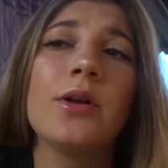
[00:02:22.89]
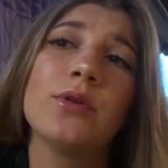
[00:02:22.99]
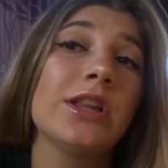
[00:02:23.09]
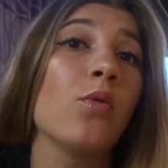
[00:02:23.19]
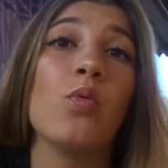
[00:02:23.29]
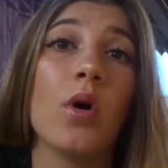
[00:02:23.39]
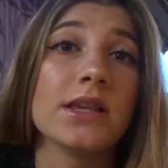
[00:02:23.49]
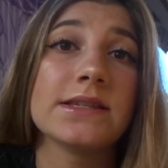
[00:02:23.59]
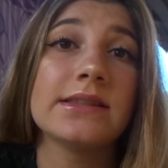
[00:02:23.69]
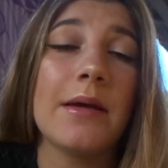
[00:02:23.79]
It really
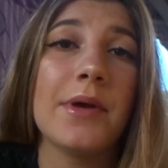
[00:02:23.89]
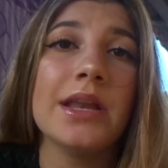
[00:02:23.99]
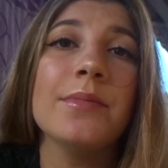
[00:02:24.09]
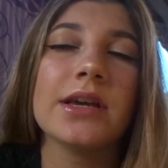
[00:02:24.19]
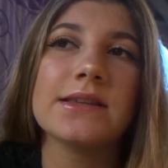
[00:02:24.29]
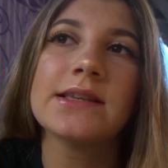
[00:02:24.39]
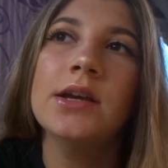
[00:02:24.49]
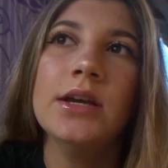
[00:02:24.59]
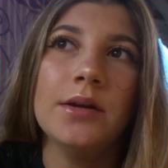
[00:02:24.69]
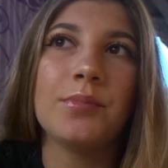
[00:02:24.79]
wasn't that many because
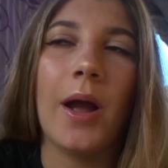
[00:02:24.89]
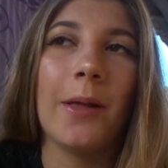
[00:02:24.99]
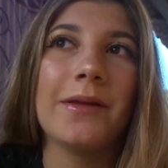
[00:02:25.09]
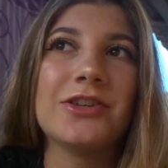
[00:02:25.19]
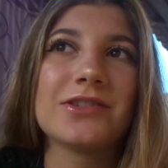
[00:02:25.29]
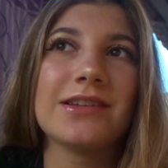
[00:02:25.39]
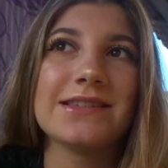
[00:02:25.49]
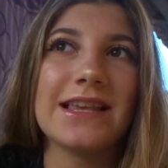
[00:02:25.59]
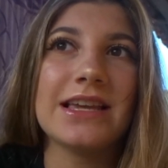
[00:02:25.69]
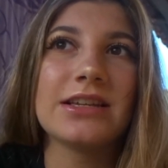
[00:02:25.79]
probably just
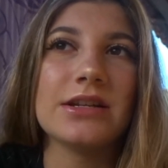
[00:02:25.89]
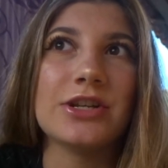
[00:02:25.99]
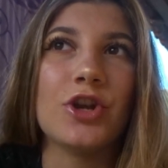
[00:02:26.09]
because, like,